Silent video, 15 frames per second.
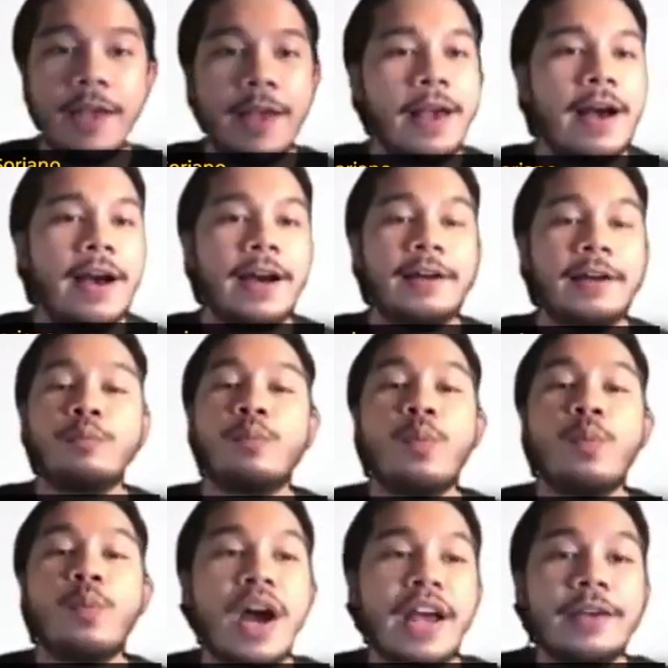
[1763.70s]

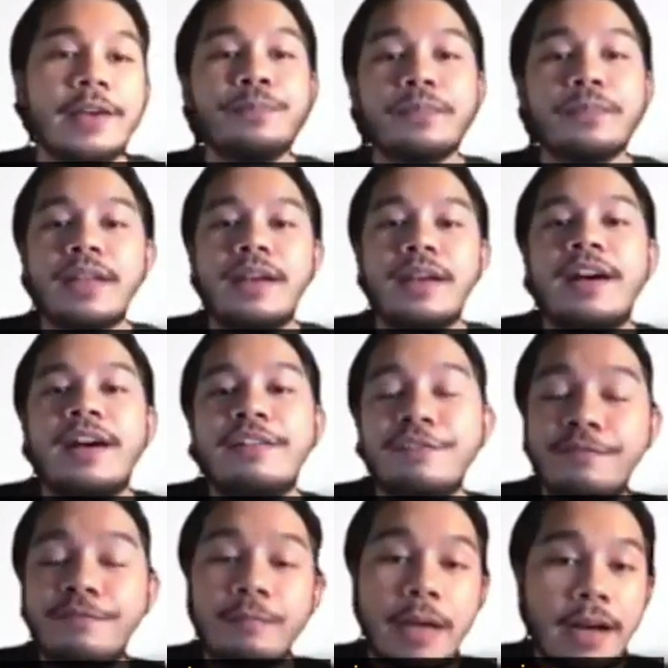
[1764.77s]
Why?
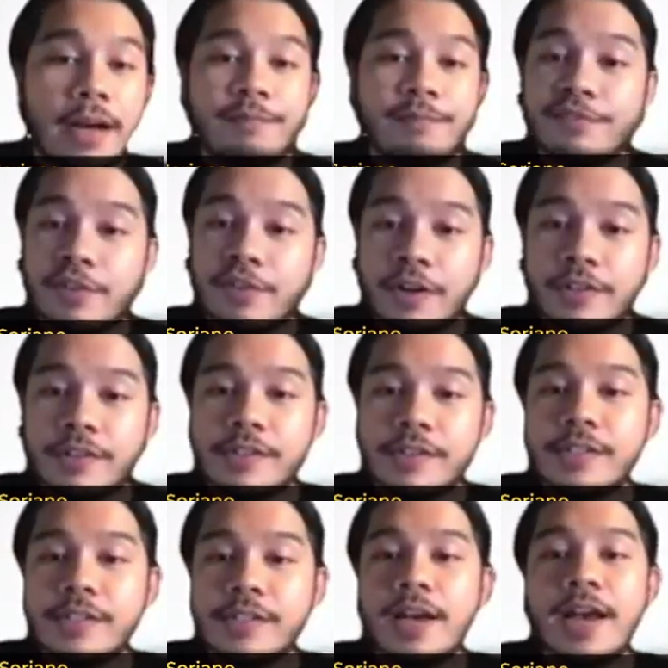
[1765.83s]

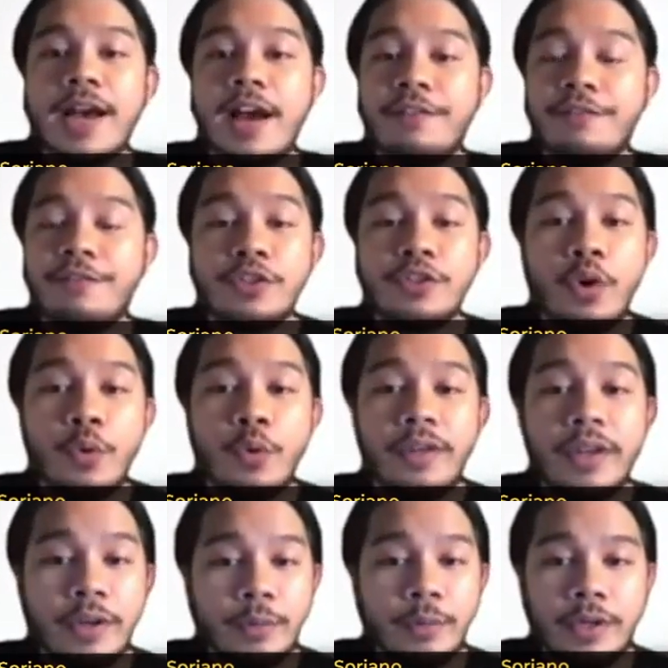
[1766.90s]
Fonts have its own
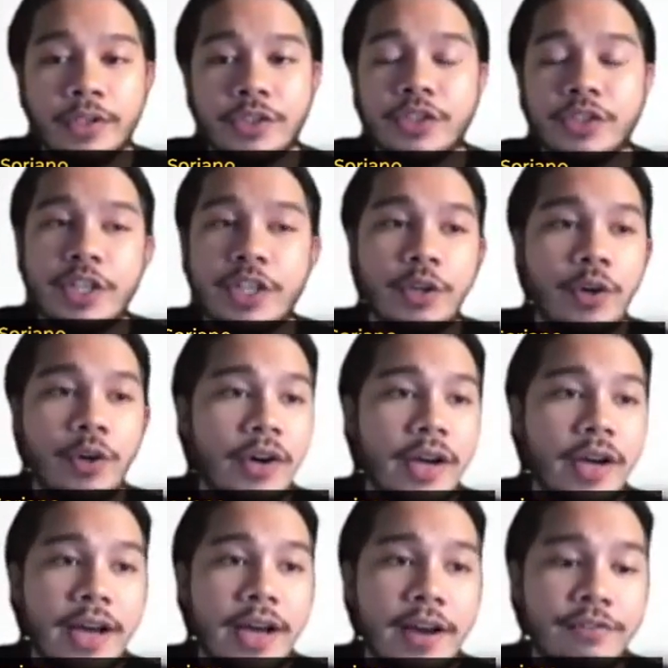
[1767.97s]
language. They all
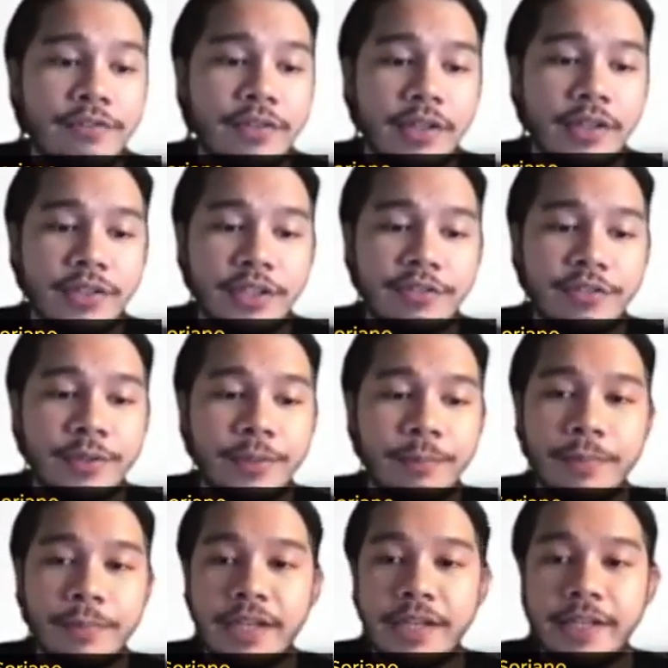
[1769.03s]
have different
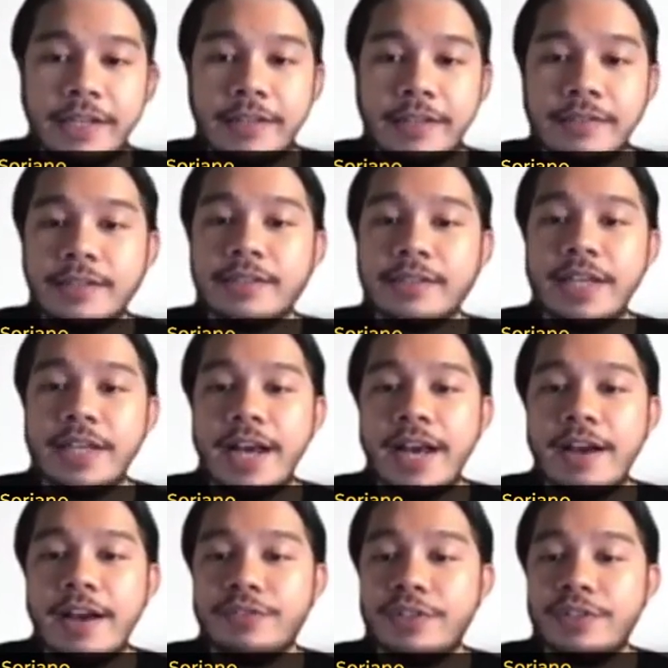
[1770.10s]
meanings. They
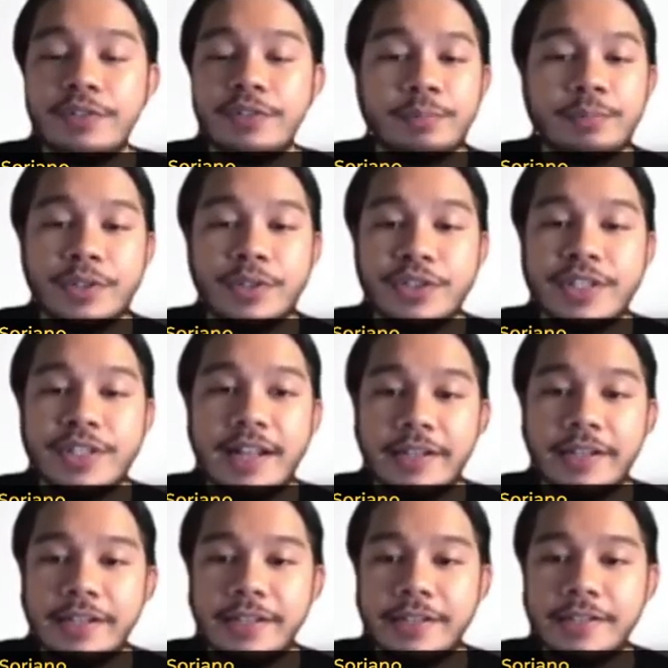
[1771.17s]
have different
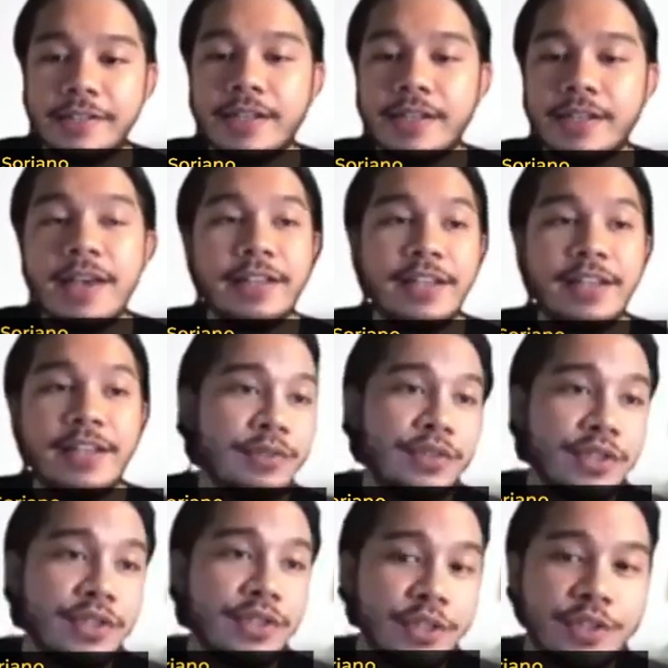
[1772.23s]
personalities. It can be
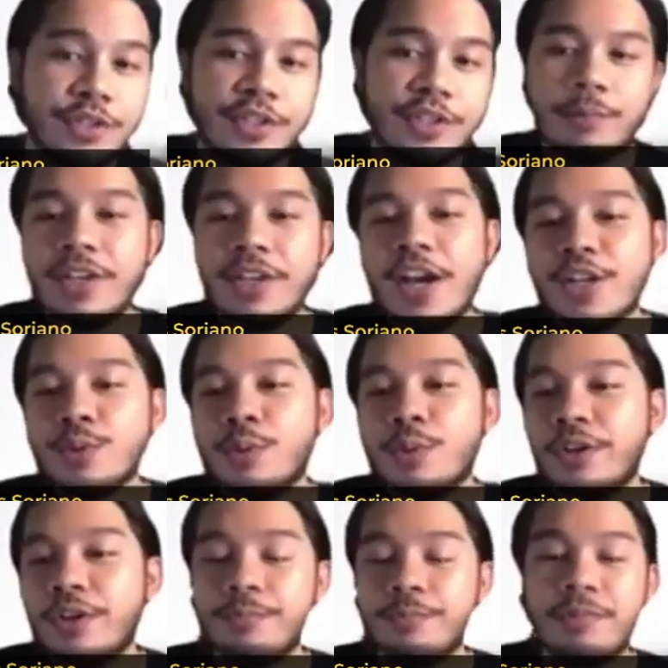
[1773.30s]
serious, it can be casual,
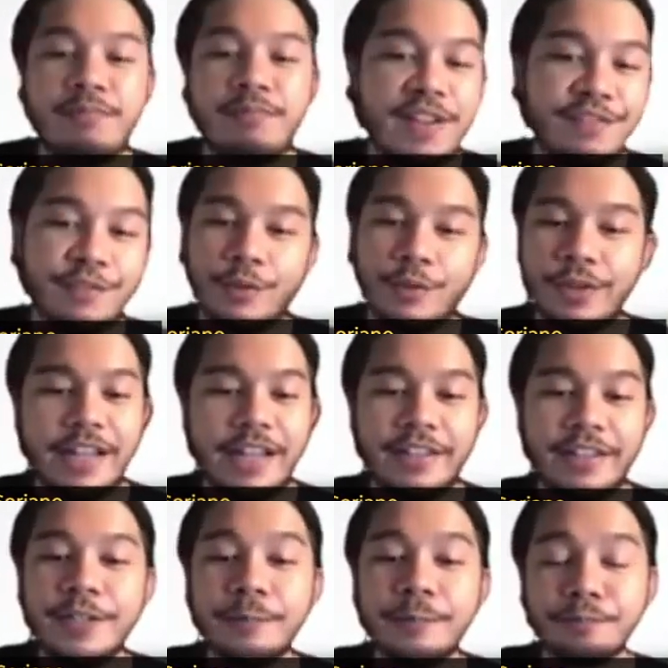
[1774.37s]
it can be playful or
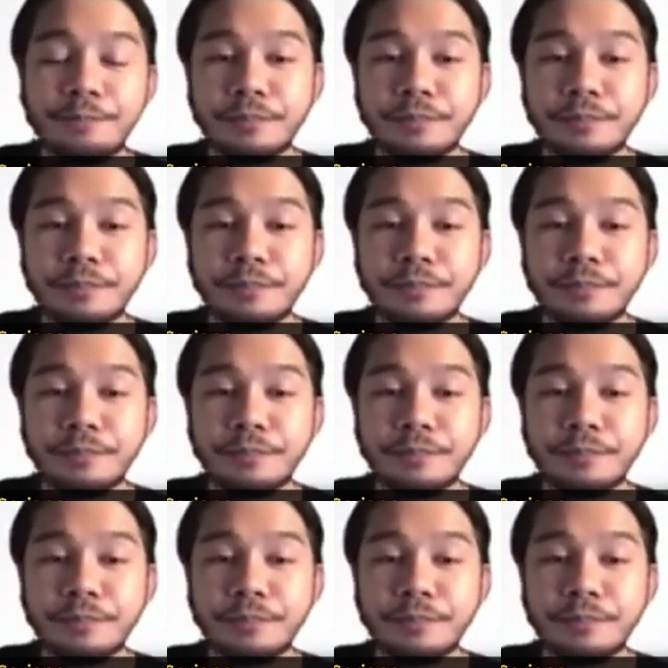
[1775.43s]
elegant.